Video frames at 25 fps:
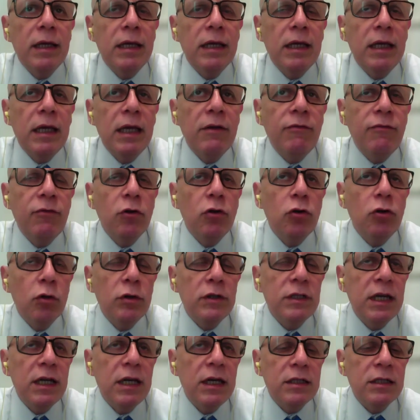if you do
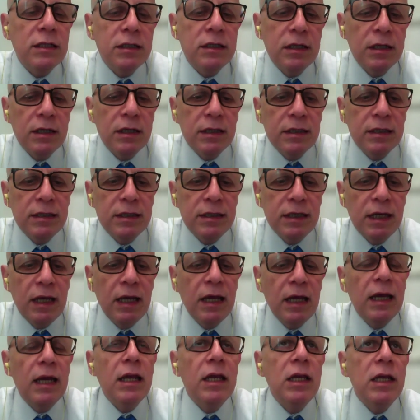this,
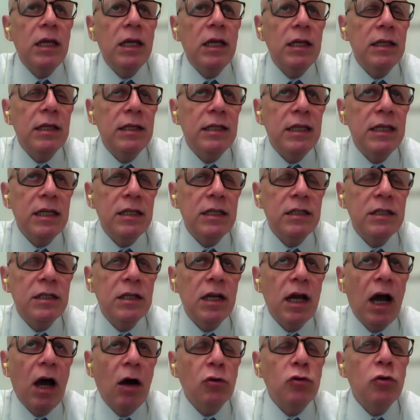this
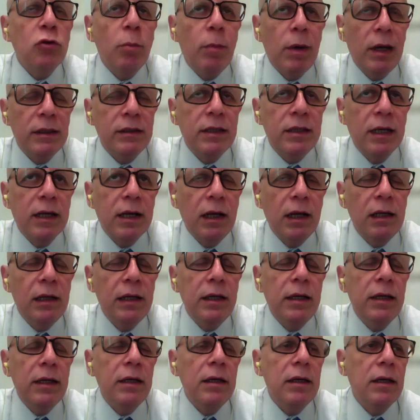
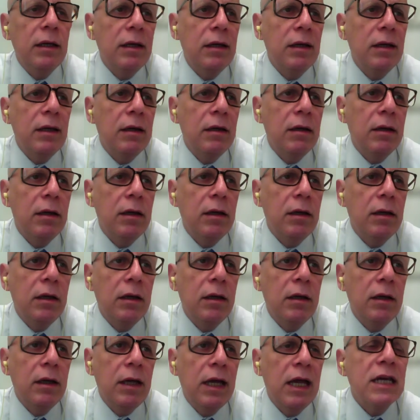automatically
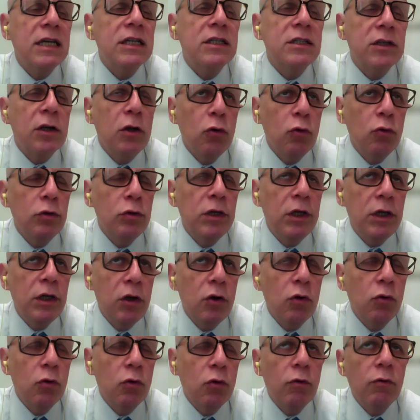exclude
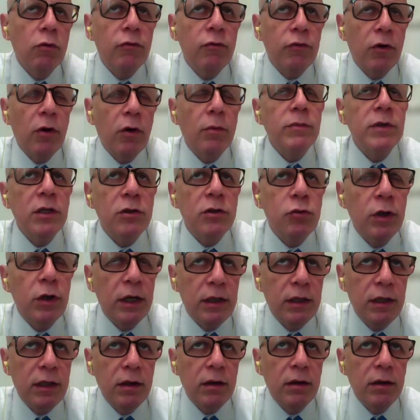you from the
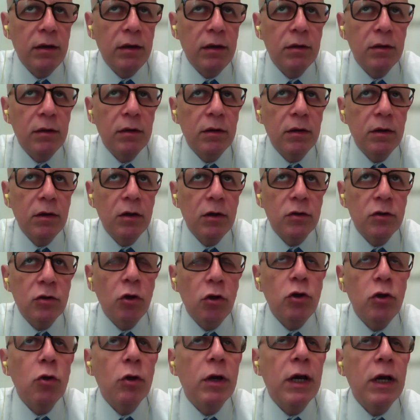treaty. So
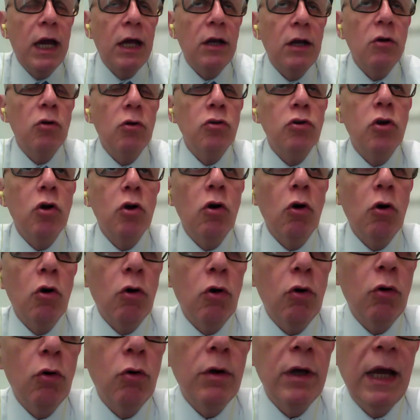you cannot
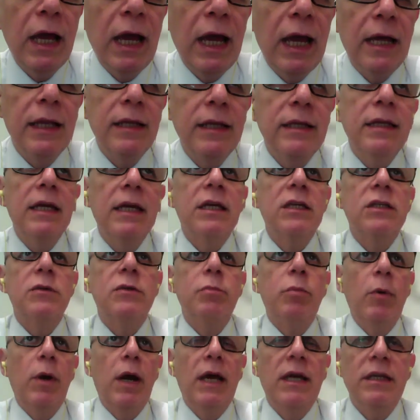go and
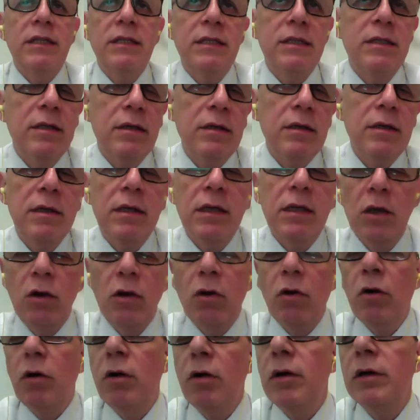express
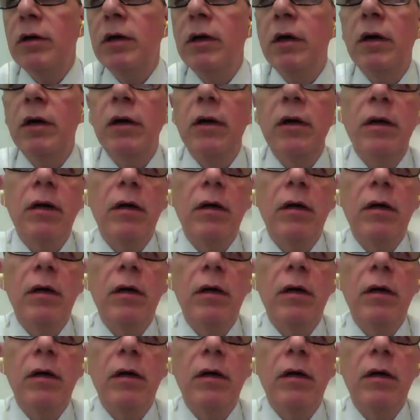your